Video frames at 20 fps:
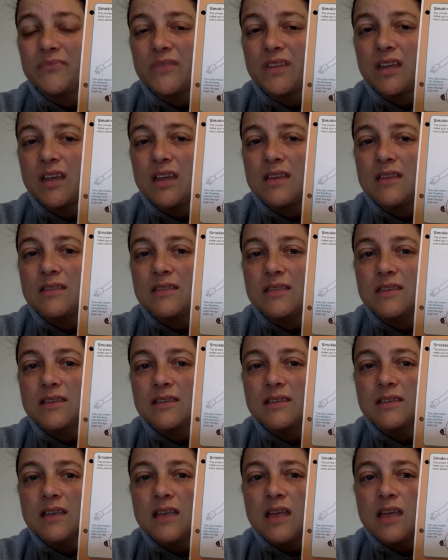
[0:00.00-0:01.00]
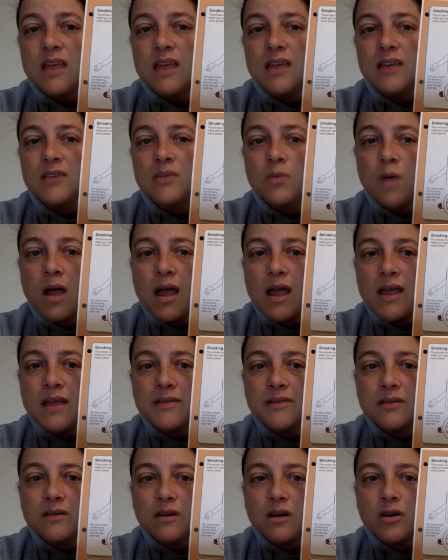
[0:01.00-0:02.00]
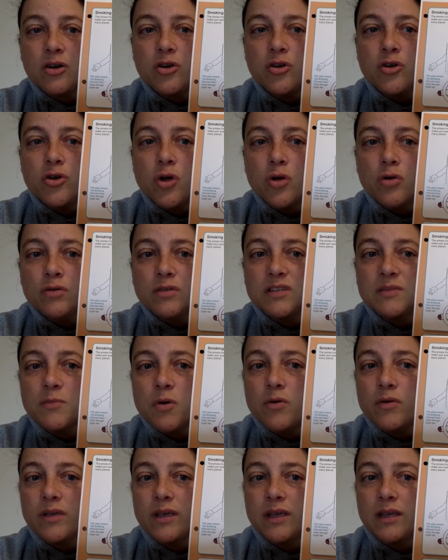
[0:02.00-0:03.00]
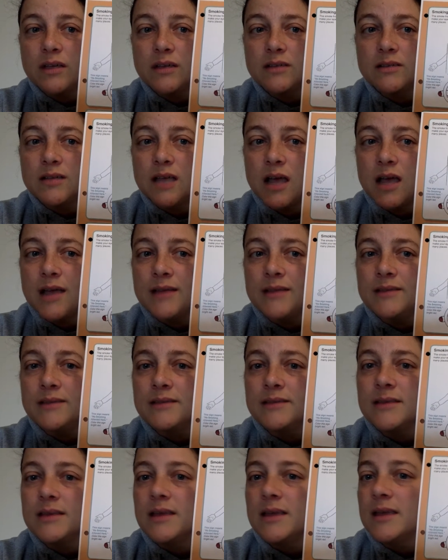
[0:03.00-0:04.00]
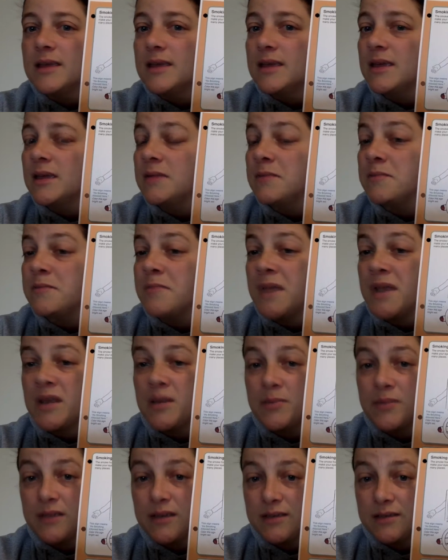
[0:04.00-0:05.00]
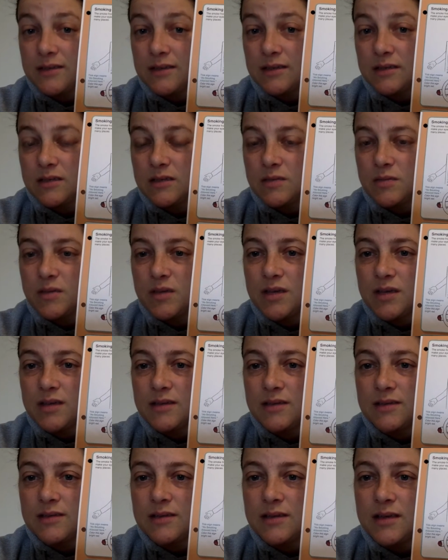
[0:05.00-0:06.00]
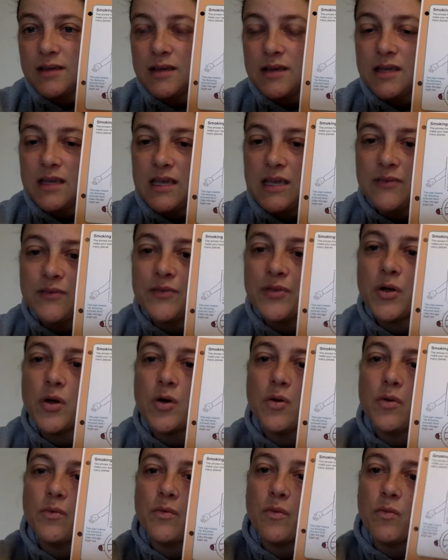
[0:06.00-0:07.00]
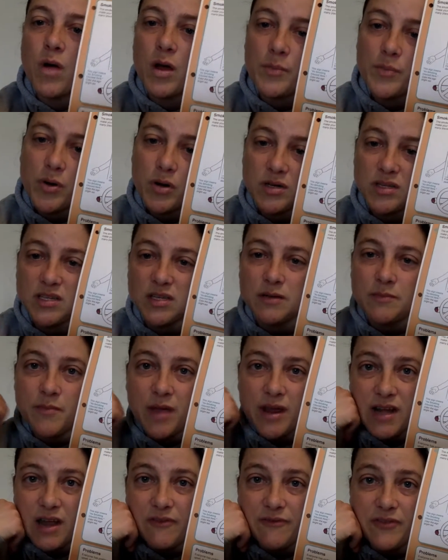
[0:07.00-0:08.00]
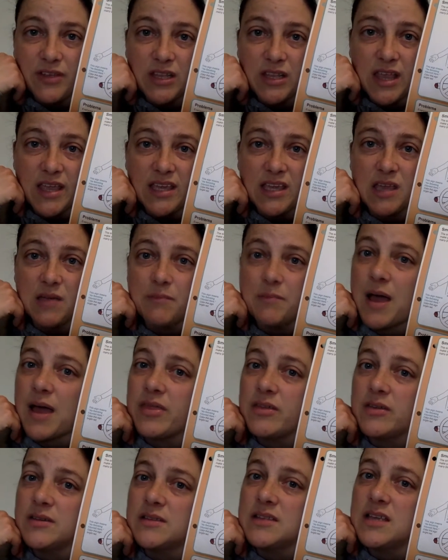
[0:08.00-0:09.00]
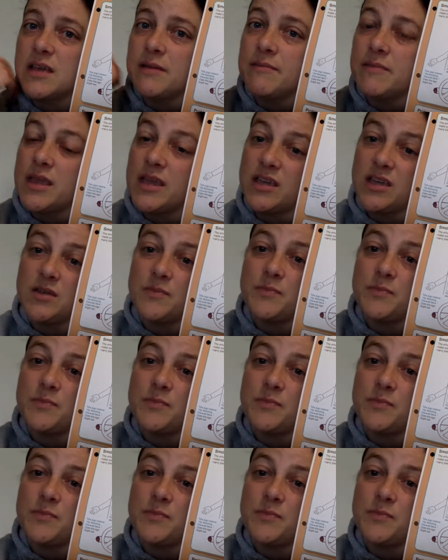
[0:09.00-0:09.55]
Okay, this is why there are no smoking signs in many places because even though one person might not feel like it bothers them, it